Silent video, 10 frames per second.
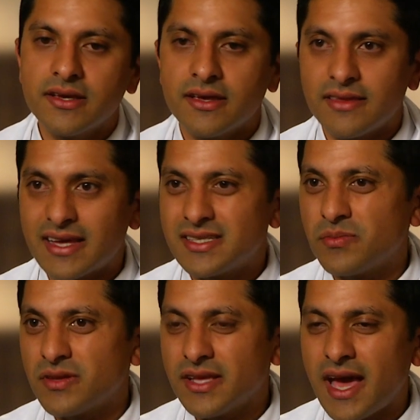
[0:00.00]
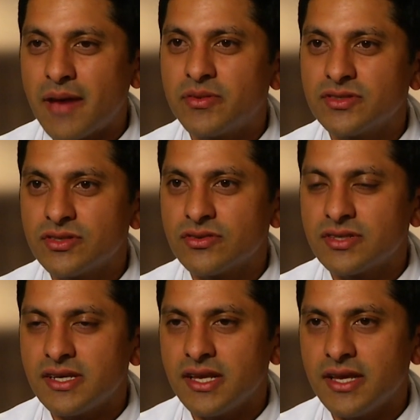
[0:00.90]
and that typically happens in your
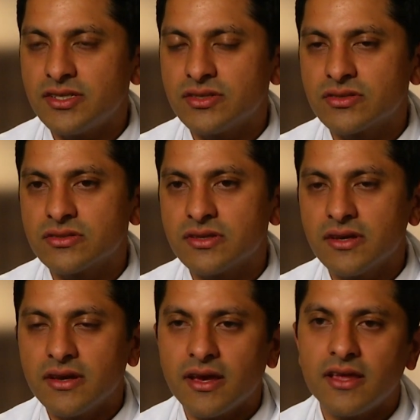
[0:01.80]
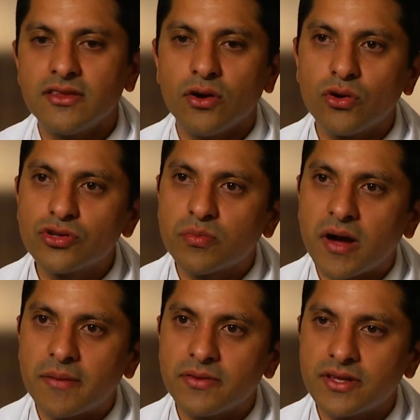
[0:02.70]
teenage years. And the older
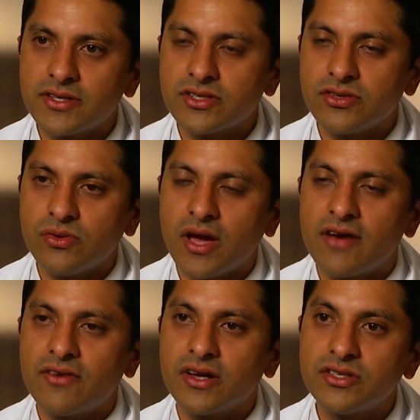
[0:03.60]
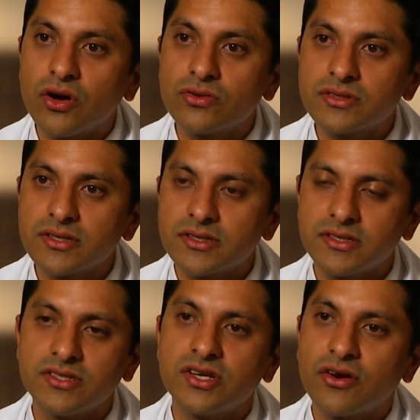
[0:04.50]
population, you have adult
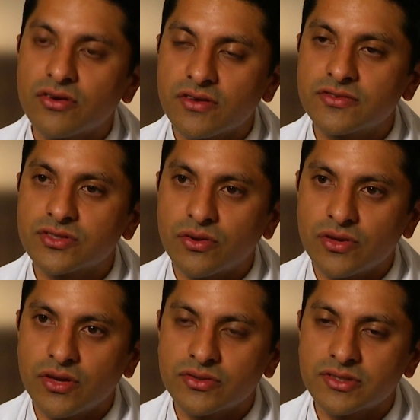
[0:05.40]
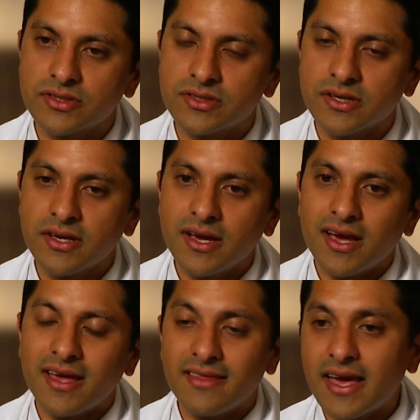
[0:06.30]
degenerative scoliosis.
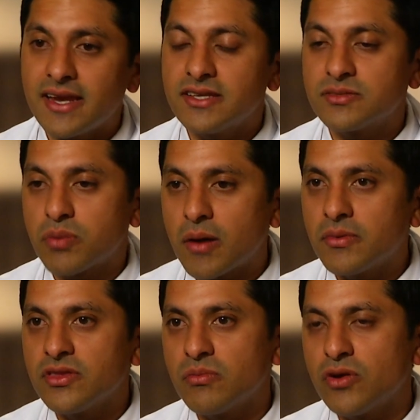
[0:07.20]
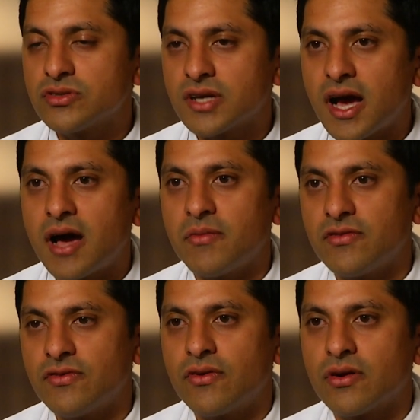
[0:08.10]
And that is probably the most common
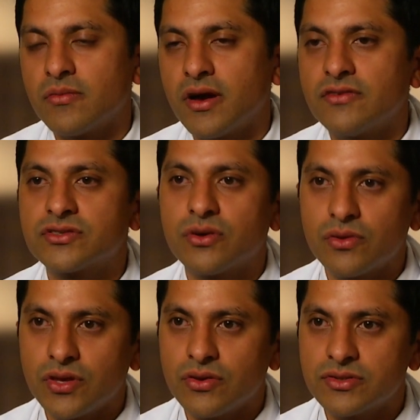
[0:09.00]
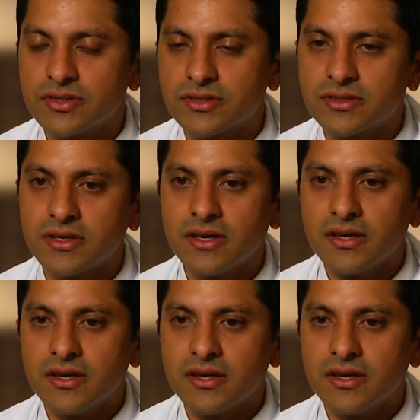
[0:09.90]
form of scoliosis.